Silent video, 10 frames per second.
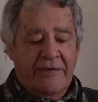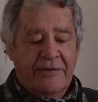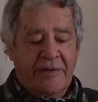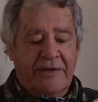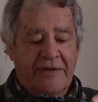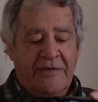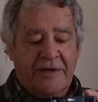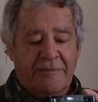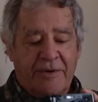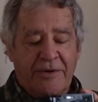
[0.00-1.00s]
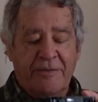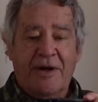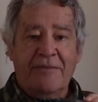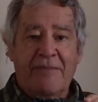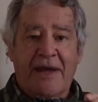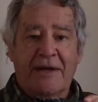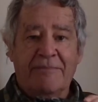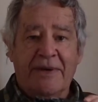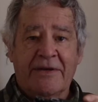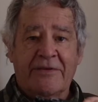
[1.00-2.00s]
26.1
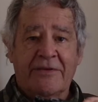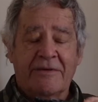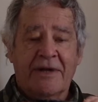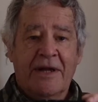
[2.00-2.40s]
megapixel